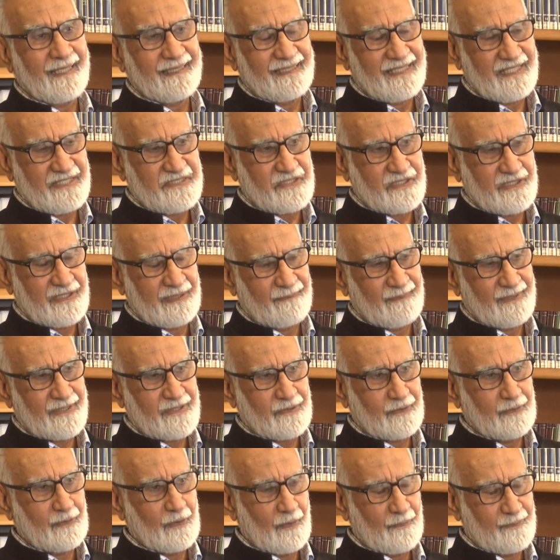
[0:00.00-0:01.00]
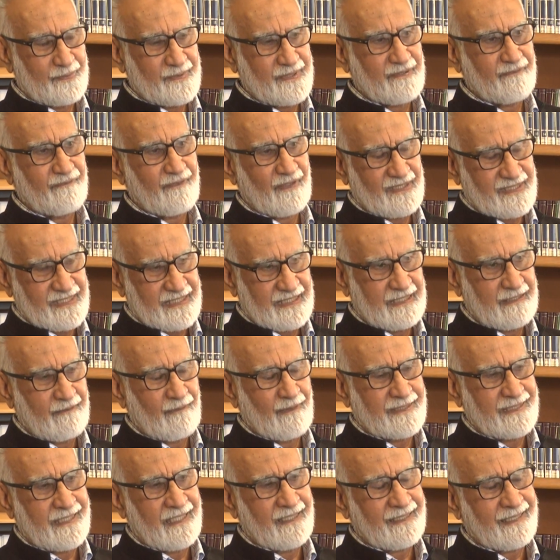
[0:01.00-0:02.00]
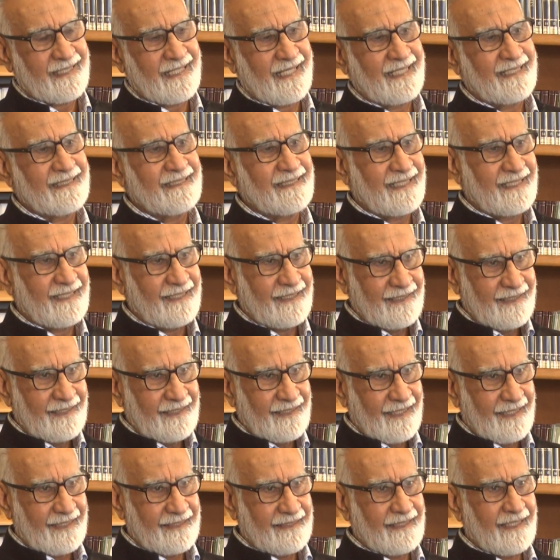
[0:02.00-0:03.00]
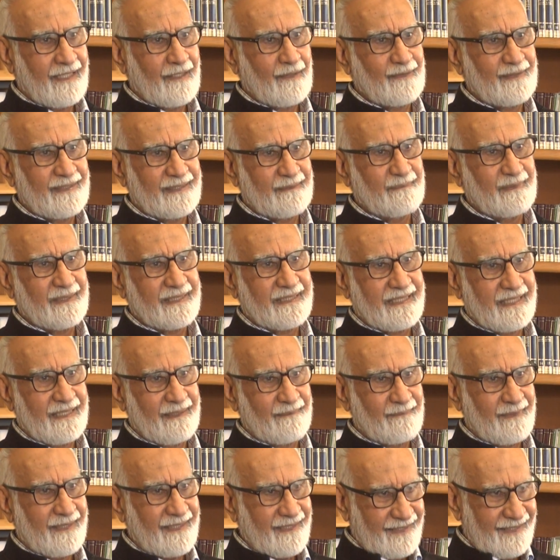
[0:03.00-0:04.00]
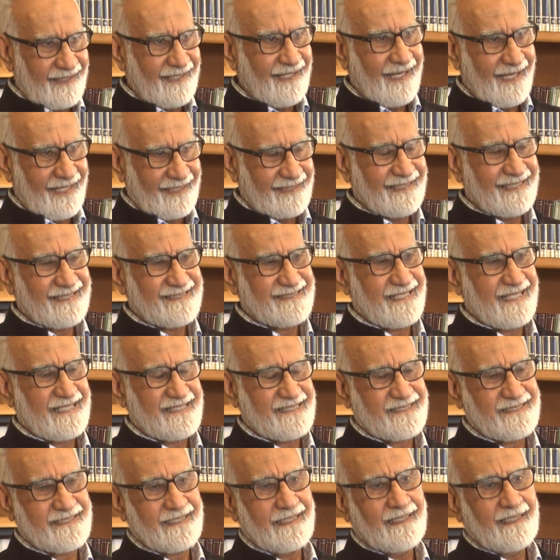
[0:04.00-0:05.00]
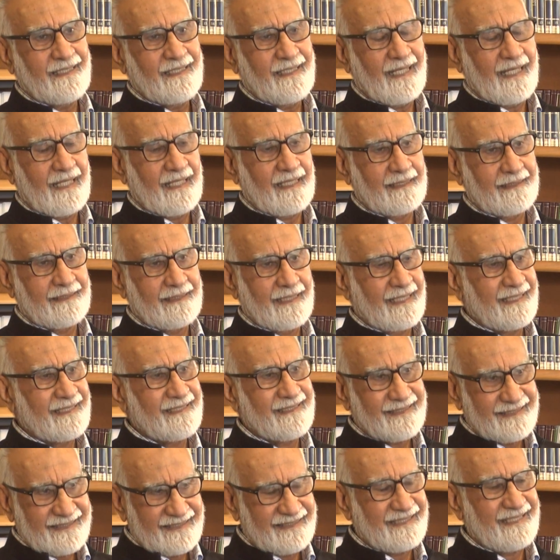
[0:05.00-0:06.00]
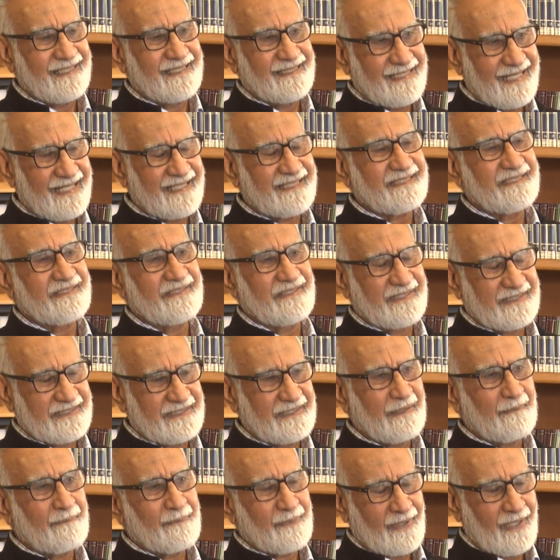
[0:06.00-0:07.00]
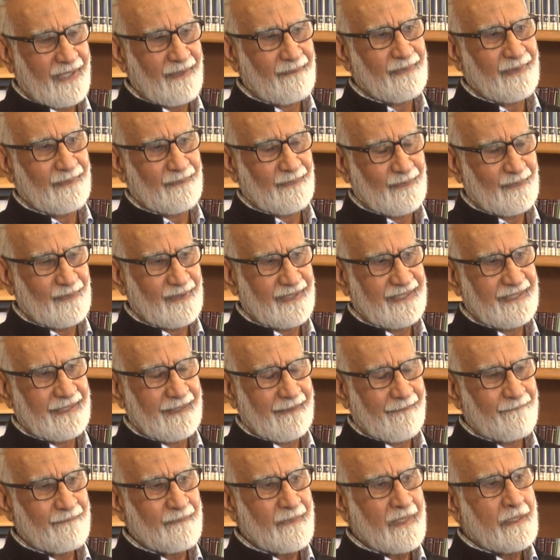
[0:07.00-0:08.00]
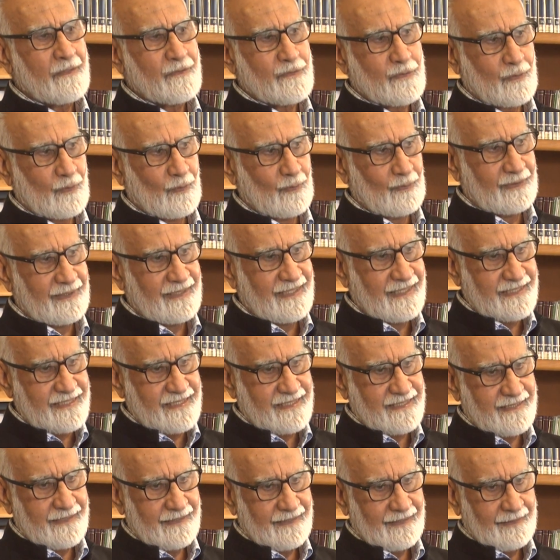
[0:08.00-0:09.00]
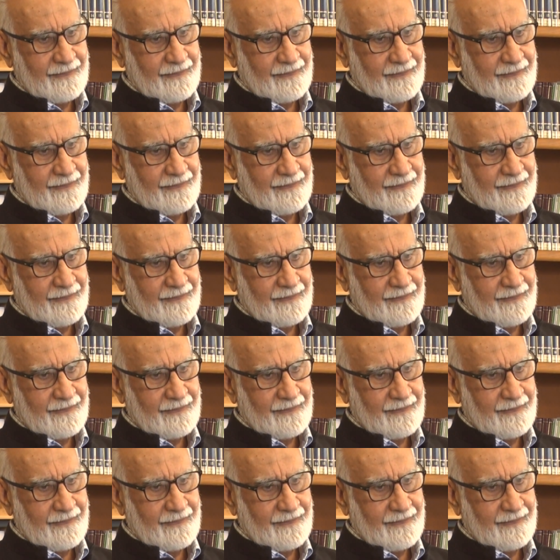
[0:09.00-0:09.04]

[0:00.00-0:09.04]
the extremist groups. First it was Al-Qaeda, and now it became ISS. And then that created a problem over there. So this